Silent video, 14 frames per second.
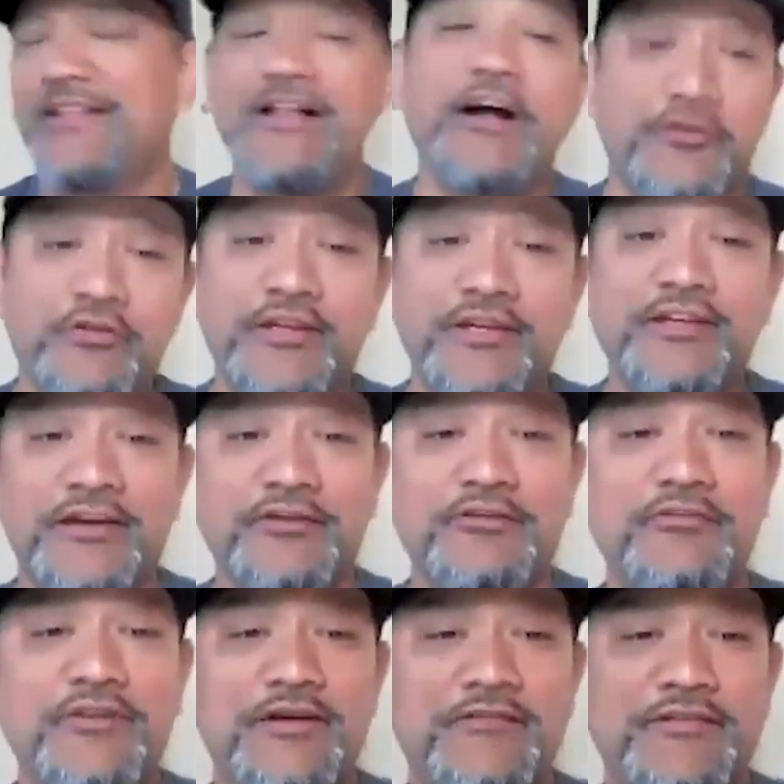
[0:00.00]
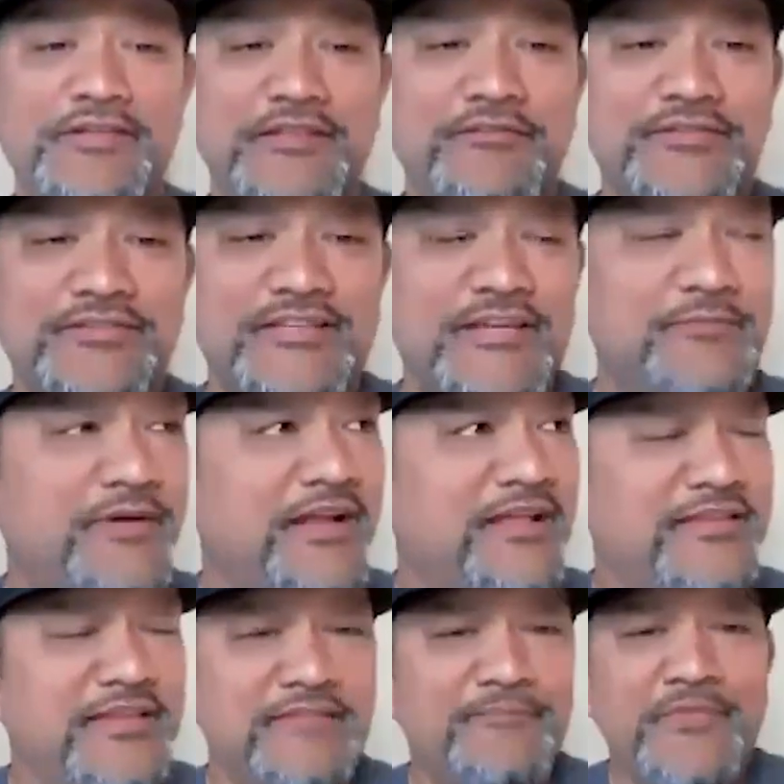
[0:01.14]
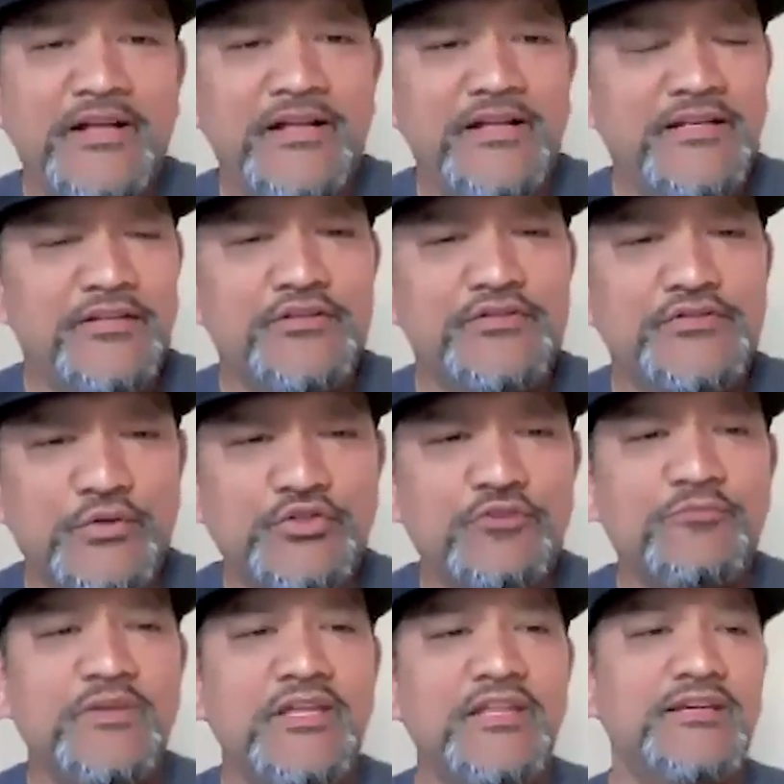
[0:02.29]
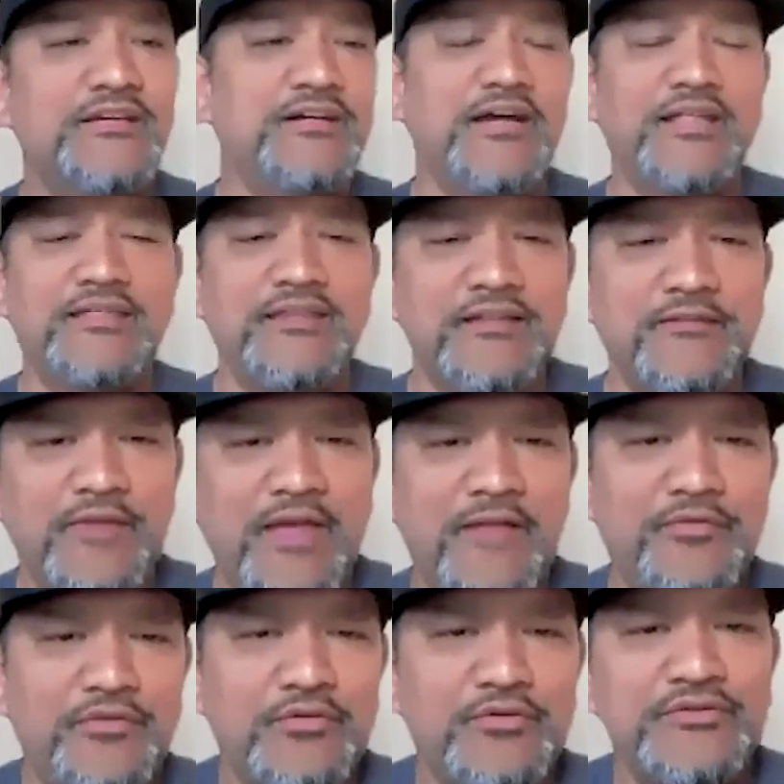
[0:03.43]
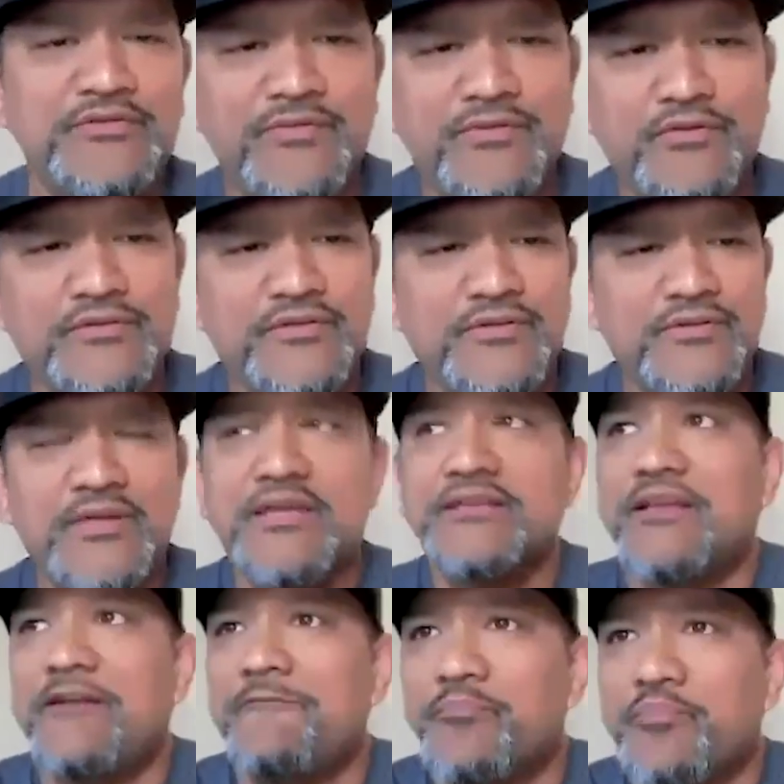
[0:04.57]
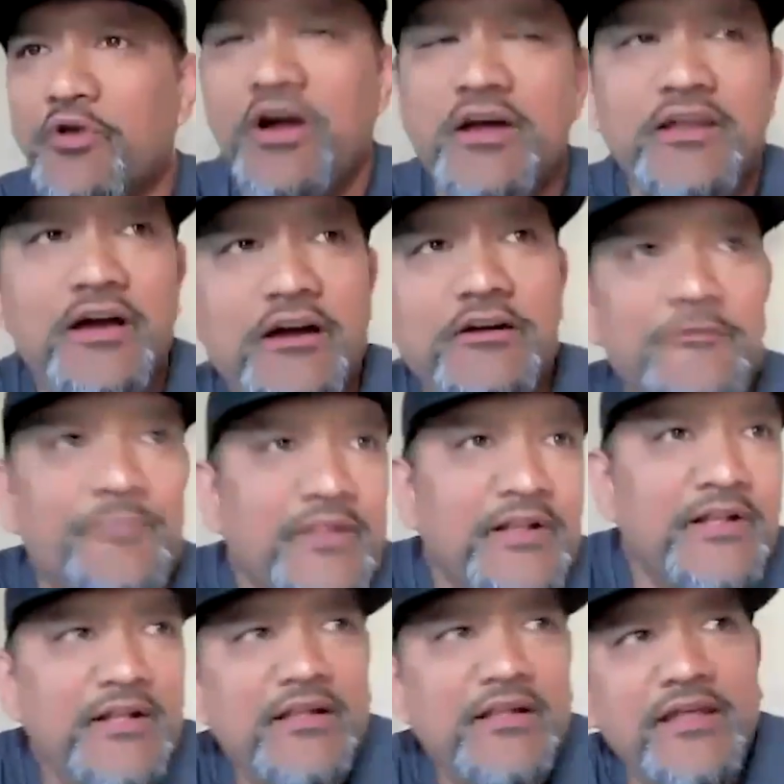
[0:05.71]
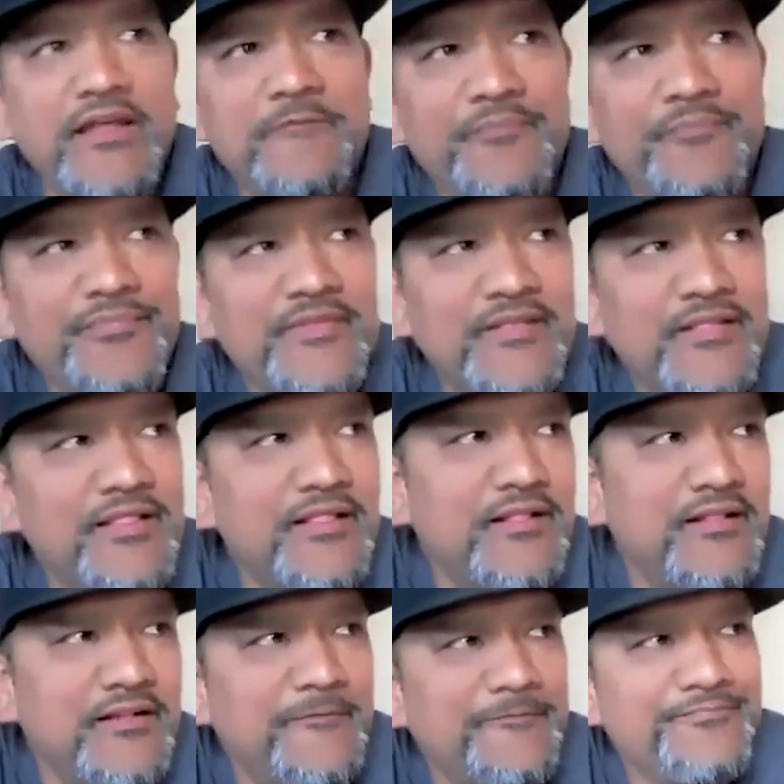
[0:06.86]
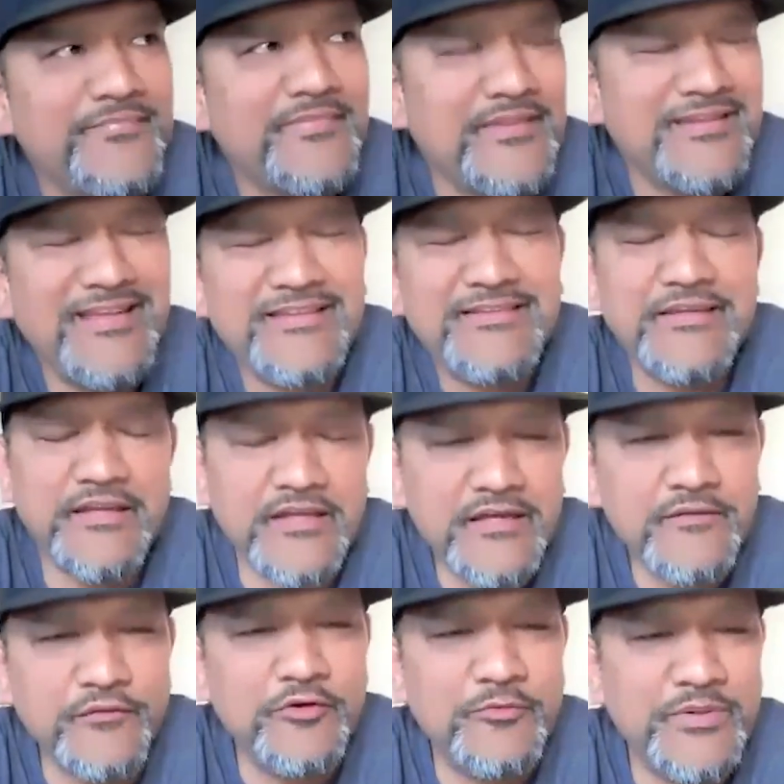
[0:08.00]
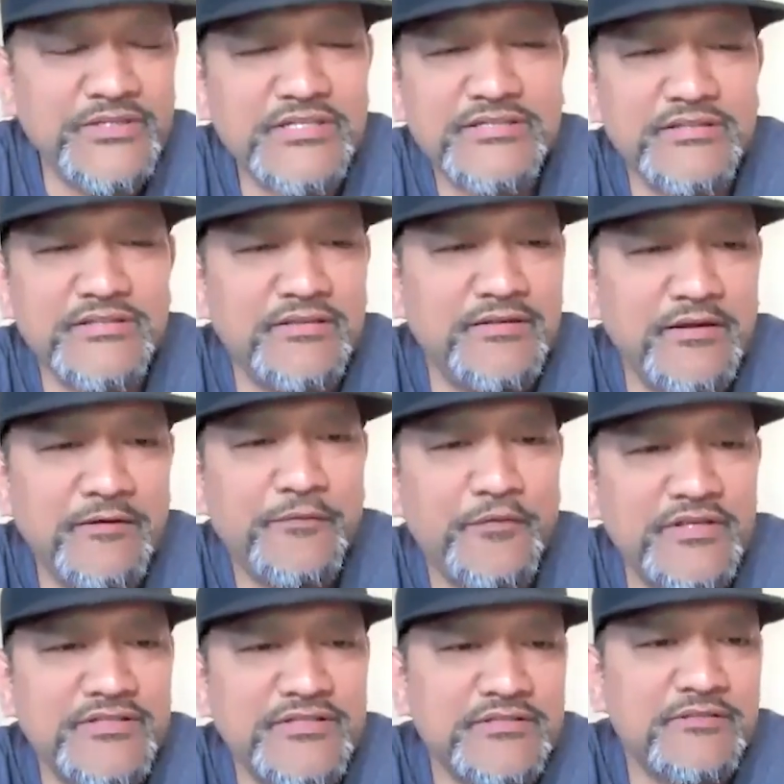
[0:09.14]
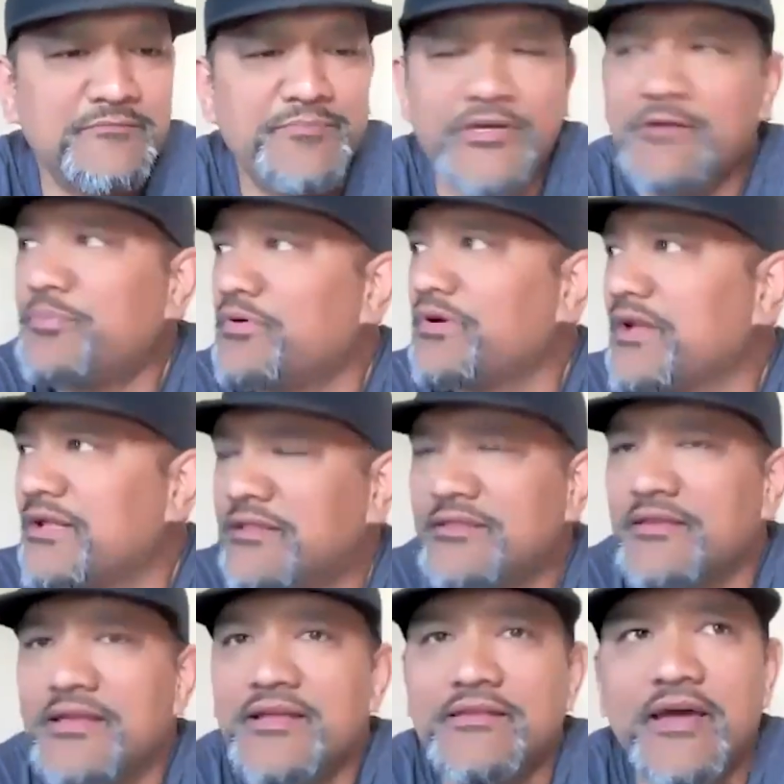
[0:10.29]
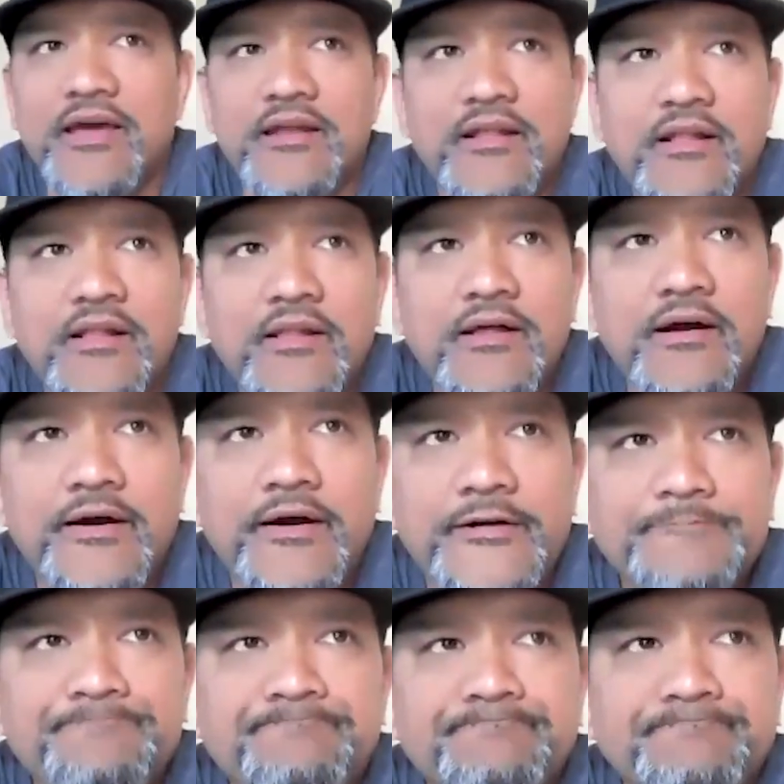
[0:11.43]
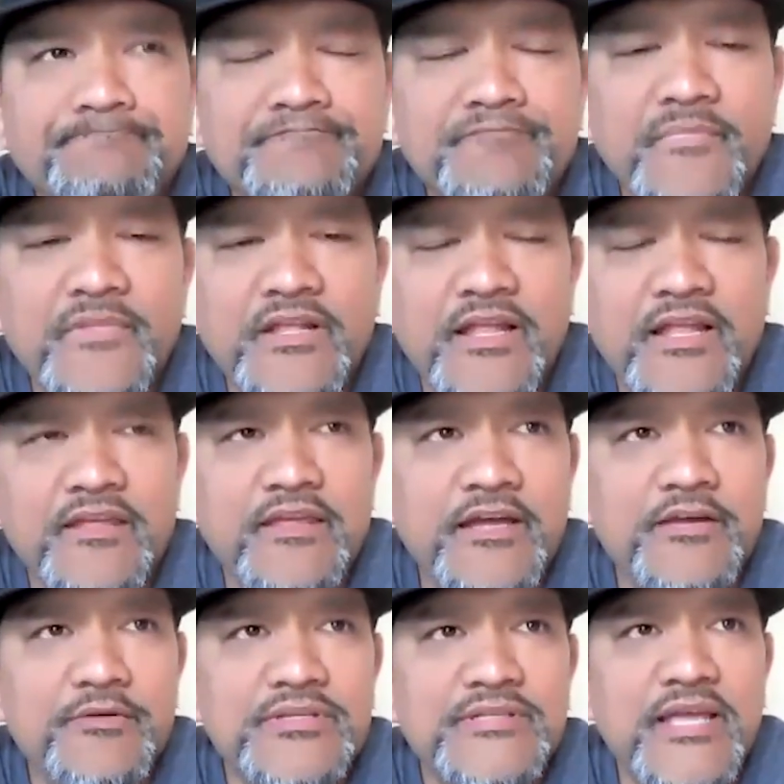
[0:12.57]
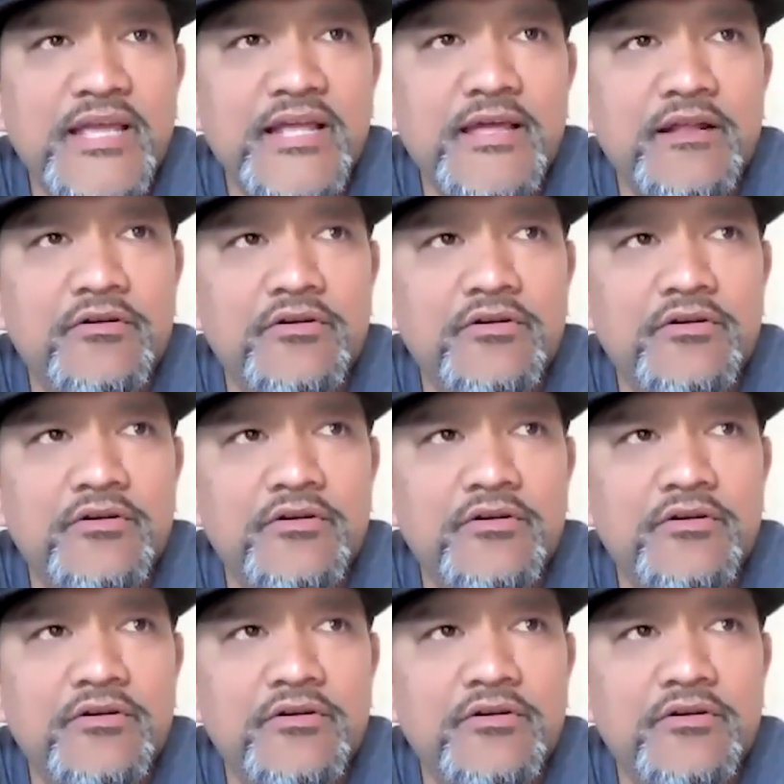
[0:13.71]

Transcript: agree with everything that was said, but I think, social media, I think that those things have brought out, like, not the evil, but just the differences in people. And I think that, like, yeah, you would say, like,